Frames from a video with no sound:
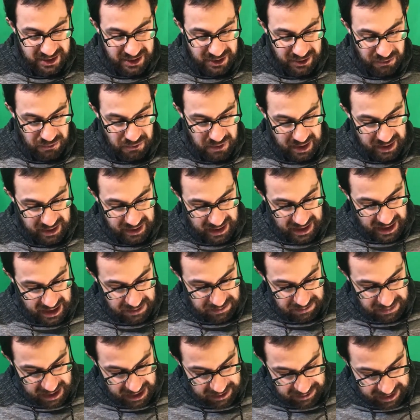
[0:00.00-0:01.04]
Red line,
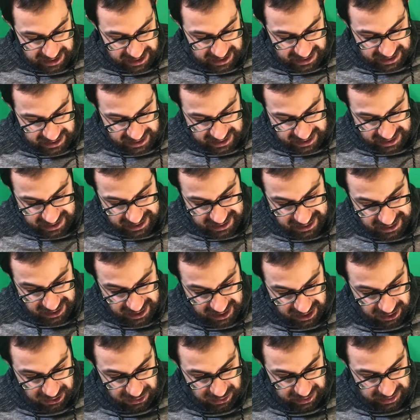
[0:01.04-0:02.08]
baby.
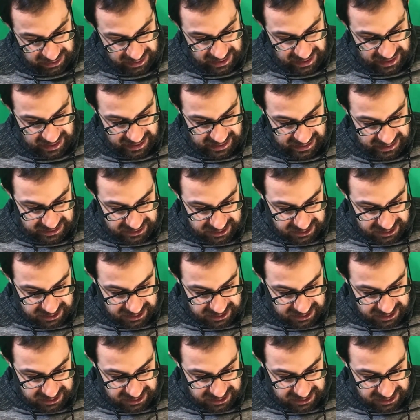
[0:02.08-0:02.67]
Hell yeah.